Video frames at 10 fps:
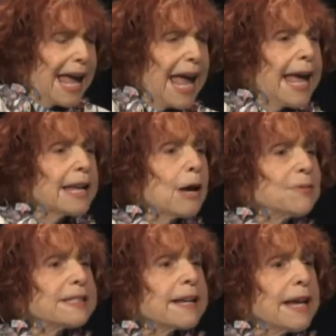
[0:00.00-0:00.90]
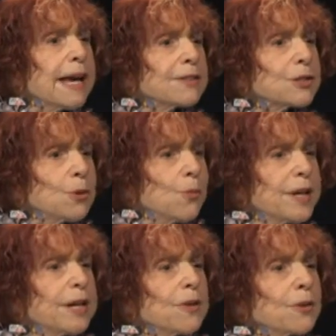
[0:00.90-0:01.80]
And I was going to ask you
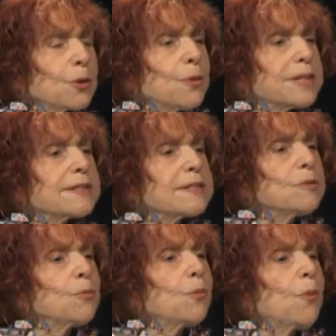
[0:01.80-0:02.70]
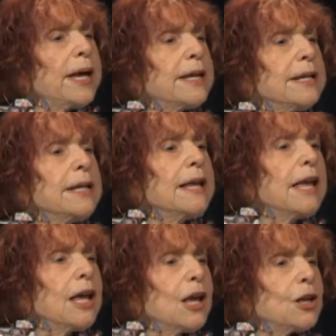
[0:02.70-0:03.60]
one other question. When
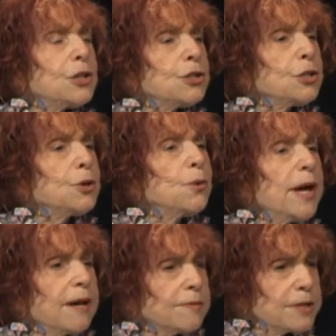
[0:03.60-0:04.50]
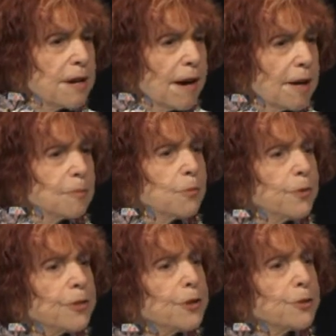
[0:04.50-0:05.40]
do you have time
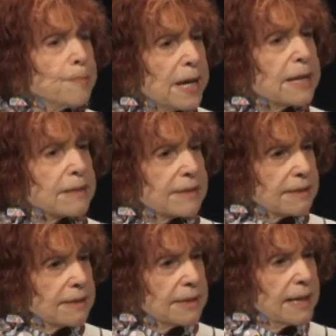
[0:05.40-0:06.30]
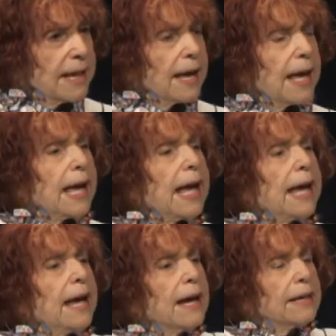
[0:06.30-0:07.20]
with your medicine
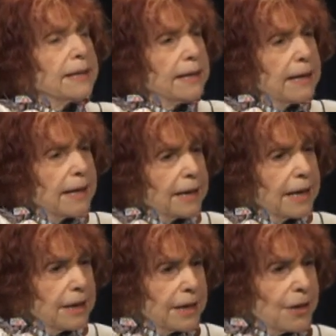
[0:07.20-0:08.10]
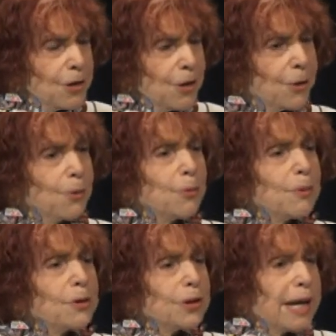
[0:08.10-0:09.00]
and you know,
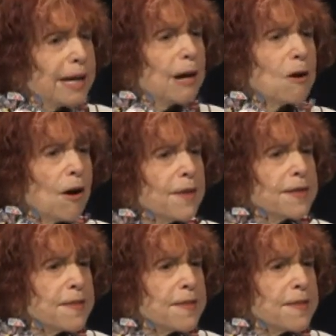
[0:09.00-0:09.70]
all the